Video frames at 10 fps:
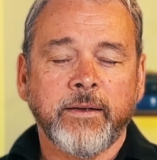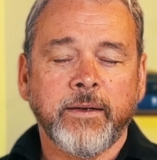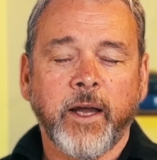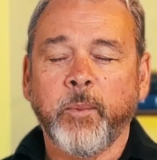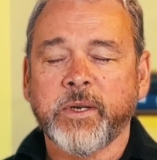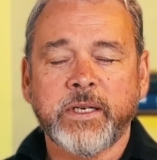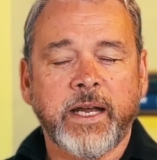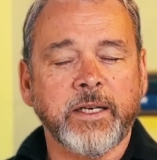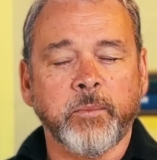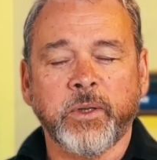Help us
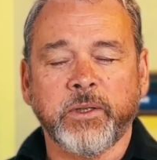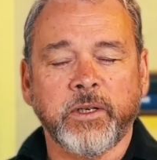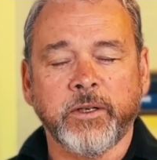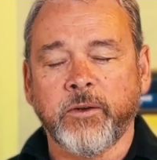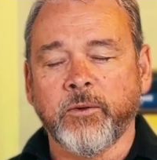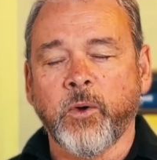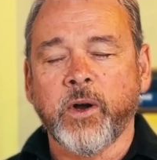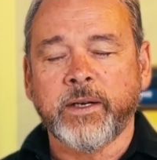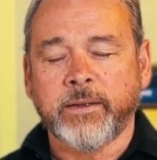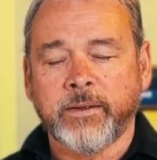not to belittle you,
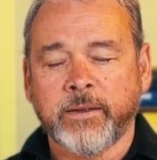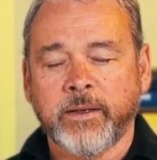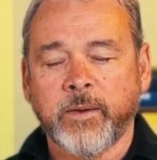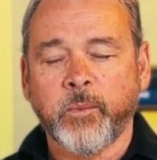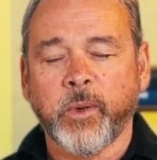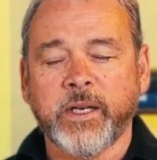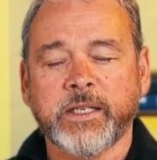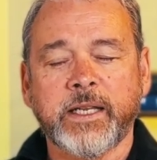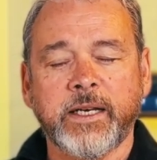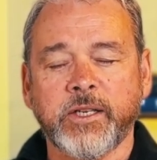Lord, but
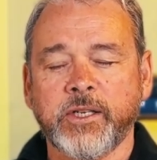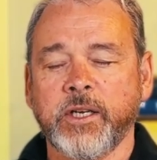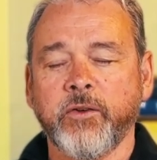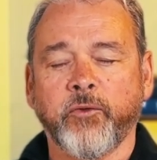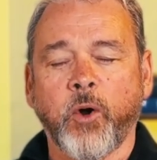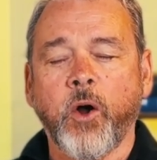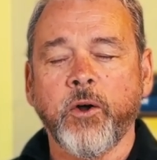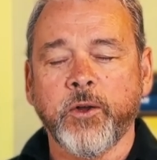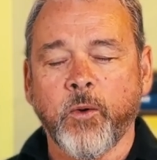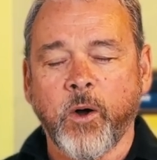instead to see you for
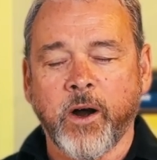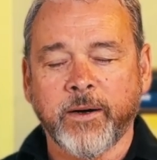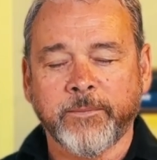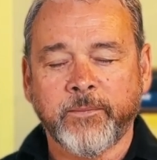all you are